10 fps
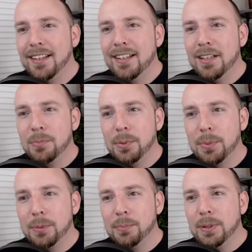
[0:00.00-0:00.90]
uh, bum,
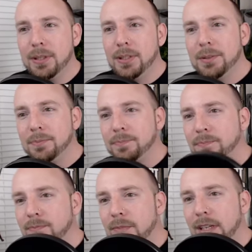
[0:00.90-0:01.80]
bum,
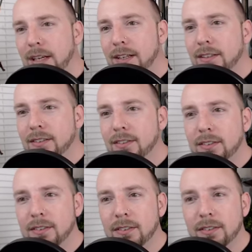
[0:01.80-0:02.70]
bum. Yeah.
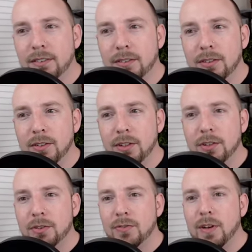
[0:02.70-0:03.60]

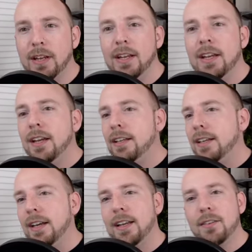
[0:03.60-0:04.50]
fine.
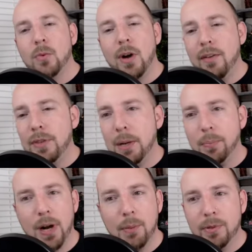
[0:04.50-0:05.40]
Yeah, we're having that
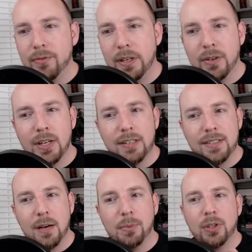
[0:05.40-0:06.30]
problem. The video cuts
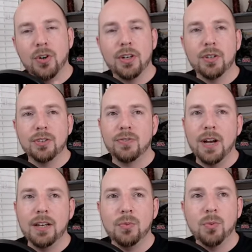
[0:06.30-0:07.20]
out, but the audio is
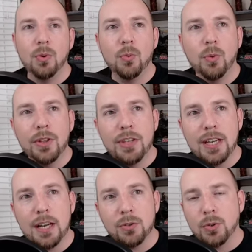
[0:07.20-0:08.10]
fine. One
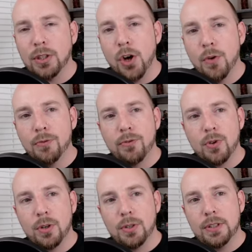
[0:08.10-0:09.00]
thing I was really hoping
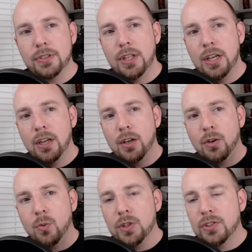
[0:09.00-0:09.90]
for is
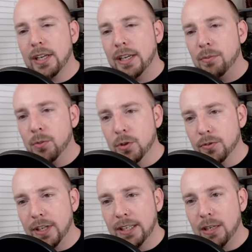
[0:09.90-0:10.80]
once I get
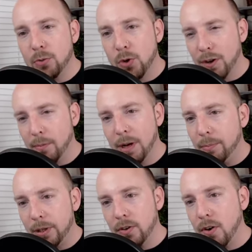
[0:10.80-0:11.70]
moved, I keep talking
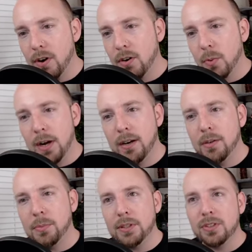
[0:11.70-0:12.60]
about being
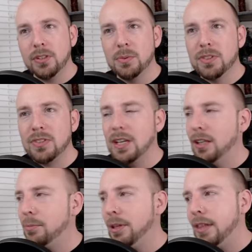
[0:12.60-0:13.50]
hardwired, but someone's
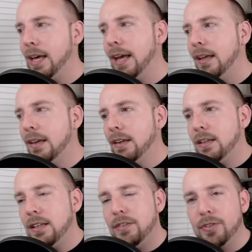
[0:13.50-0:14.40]
telling me that
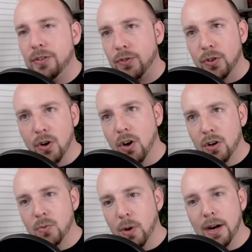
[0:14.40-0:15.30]
even if you're
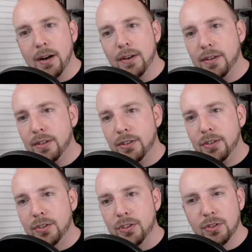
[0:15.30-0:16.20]
hardwired,
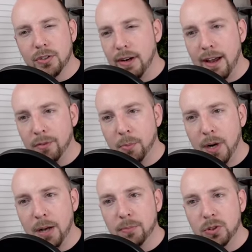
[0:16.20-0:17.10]
you're still going to have
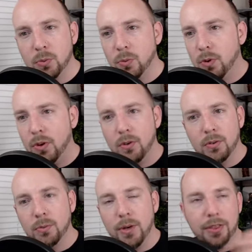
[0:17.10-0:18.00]
problems
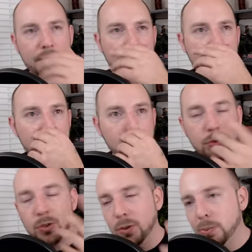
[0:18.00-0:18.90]
with uh,
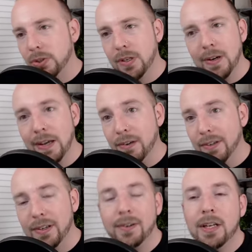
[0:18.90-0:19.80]
YouTube. So I don't
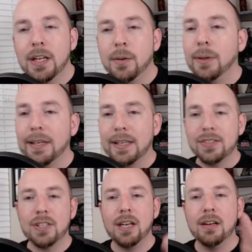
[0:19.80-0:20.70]
know. But like I
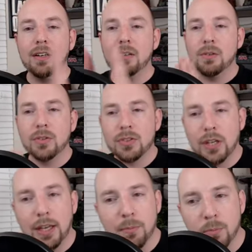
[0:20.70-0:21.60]
said, once
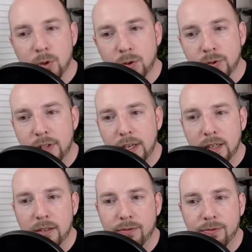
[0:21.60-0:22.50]
I get moved
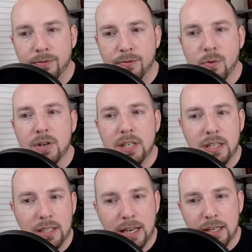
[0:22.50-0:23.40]
in
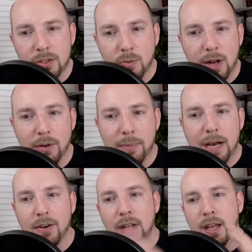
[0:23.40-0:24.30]
14 days
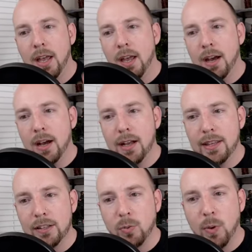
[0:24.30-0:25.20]
roundabout, uh,
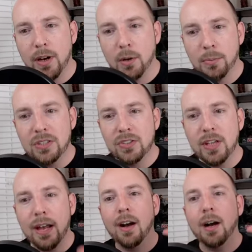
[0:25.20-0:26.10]
that's when I'll be
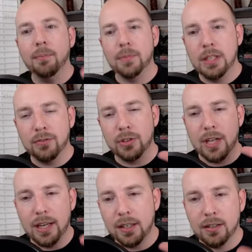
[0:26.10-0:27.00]
set up, give or
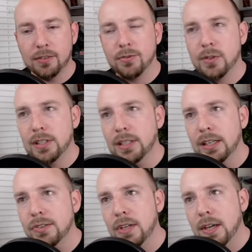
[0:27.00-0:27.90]
take, 14
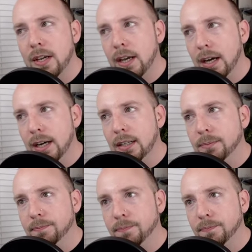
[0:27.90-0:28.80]
days.
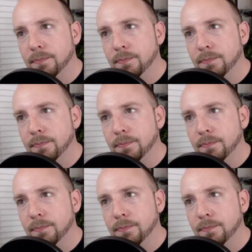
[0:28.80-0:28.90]
Um,